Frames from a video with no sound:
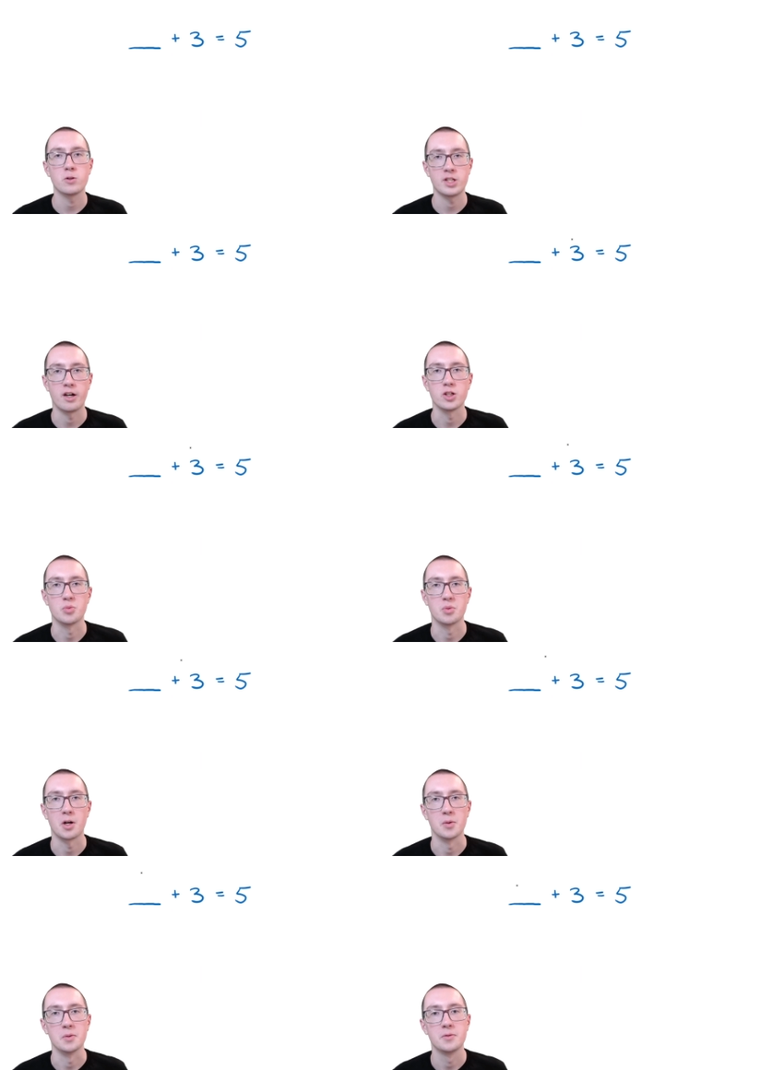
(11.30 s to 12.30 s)
first algebra
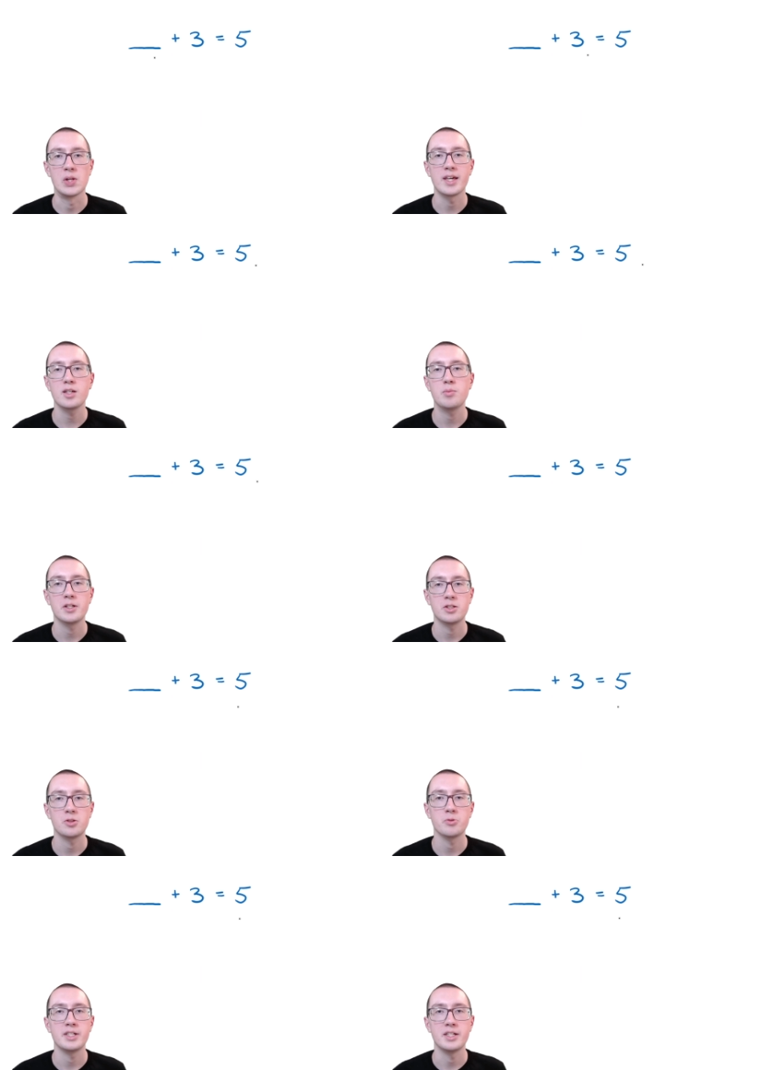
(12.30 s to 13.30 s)
problem? Blank plus
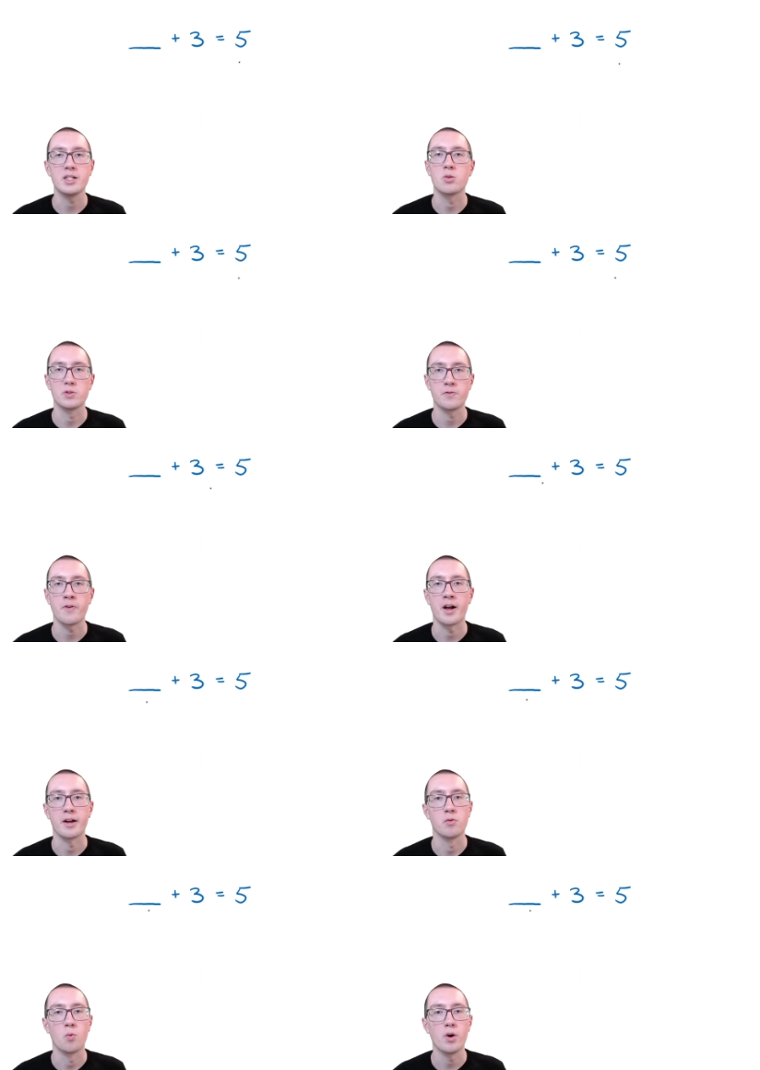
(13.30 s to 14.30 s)
three equals
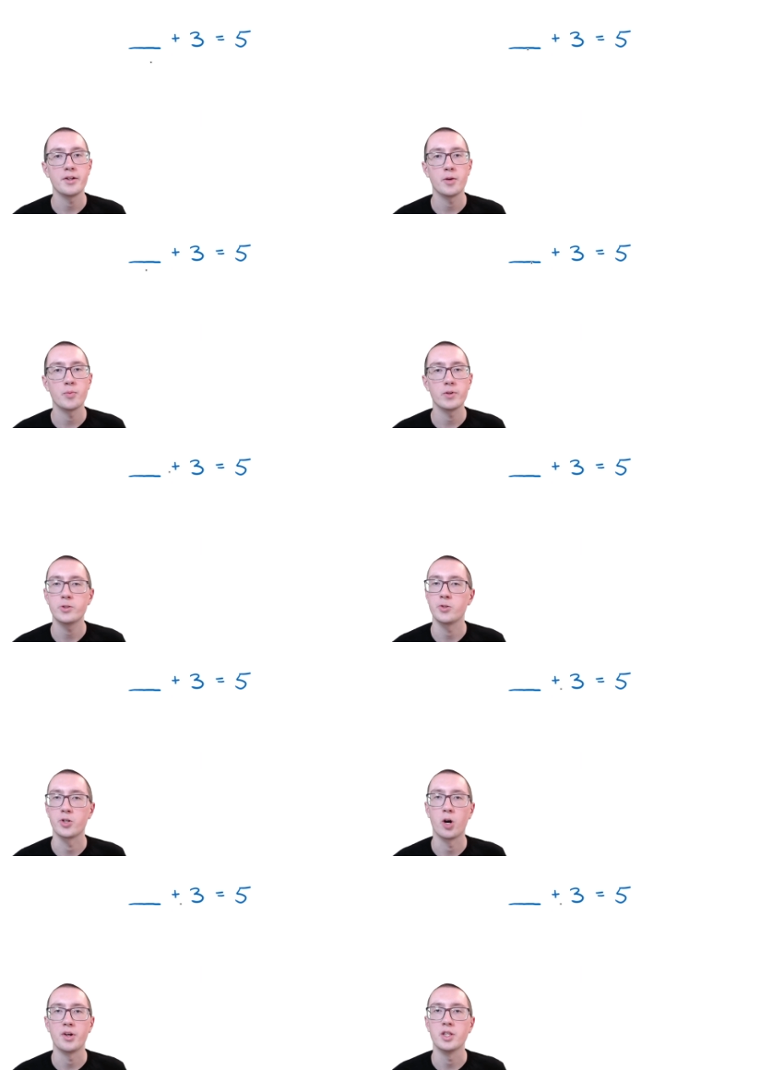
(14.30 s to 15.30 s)
five. What number
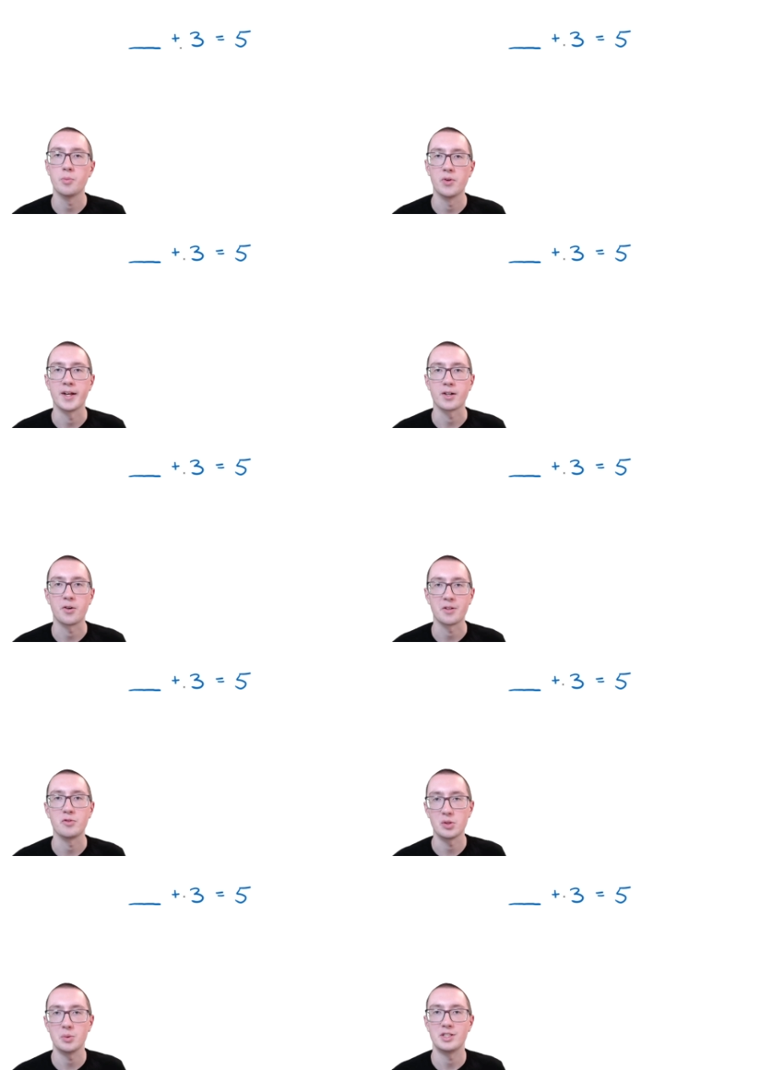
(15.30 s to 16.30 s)
should go in the blank? I'll
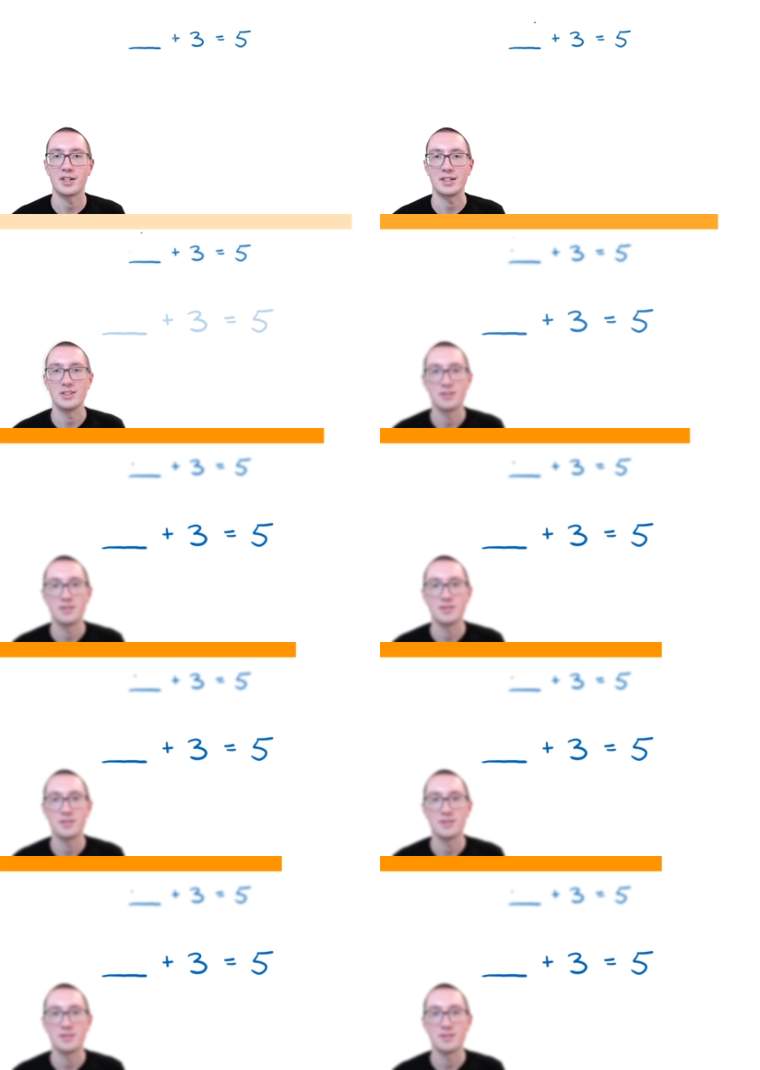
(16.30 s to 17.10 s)
give you three seconds.